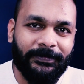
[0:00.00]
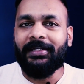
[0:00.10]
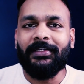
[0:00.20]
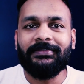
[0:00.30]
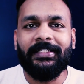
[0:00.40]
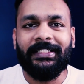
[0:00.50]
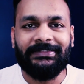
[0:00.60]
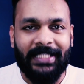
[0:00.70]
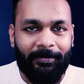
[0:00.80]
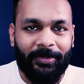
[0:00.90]
Another
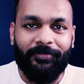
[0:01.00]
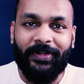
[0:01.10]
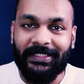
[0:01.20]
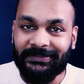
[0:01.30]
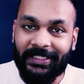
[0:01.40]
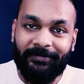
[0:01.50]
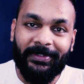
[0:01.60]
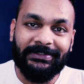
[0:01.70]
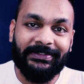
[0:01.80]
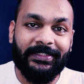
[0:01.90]
example of hindsight
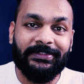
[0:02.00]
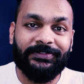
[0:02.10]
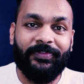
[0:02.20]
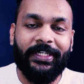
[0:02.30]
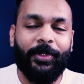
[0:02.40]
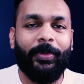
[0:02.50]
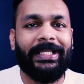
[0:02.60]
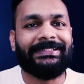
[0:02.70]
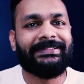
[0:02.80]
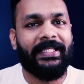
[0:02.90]
bias in this video
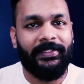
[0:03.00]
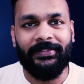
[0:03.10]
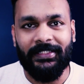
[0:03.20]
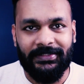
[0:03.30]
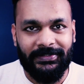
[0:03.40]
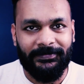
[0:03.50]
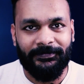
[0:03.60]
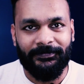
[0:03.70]
is this.